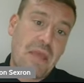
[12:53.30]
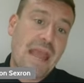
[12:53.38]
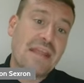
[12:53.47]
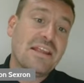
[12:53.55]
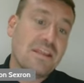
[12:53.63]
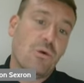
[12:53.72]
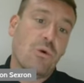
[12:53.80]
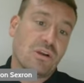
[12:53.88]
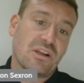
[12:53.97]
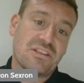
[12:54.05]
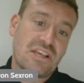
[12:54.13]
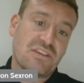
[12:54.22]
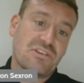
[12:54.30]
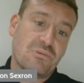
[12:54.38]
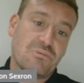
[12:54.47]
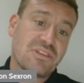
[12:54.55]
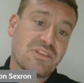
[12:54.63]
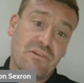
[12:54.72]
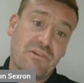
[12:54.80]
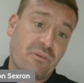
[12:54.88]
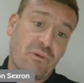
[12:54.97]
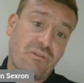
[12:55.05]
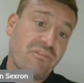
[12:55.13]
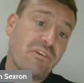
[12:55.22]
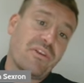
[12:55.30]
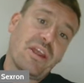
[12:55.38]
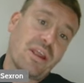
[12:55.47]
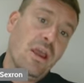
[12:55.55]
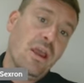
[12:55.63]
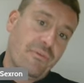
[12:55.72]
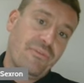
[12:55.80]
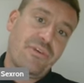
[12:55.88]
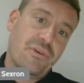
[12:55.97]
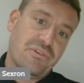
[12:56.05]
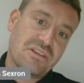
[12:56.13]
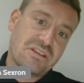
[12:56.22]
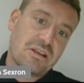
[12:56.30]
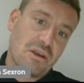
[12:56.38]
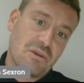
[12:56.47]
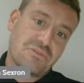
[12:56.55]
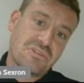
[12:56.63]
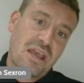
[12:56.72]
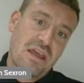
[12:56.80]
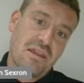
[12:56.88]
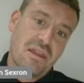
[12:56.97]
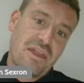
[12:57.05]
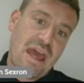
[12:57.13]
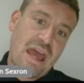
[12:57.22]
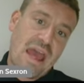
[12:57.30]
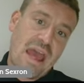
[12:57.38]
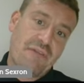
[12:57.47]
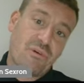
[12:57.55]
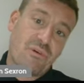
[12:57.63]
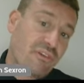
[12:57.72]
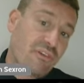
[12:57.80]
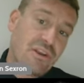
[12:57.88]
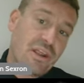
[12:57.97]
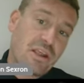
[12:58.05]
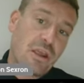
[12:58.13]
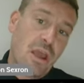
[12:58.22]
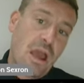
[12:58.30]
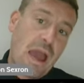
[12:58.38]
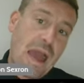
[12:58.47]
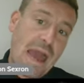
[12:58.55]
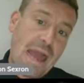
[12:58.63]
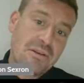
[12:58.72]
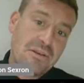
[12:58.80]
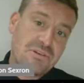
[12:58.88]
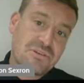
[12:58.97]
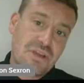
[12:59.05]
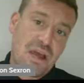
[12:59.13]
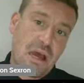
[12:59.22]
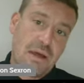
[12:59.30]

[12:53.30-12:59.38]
any organization in receipt of foreign funding to disclose their foreign funding, and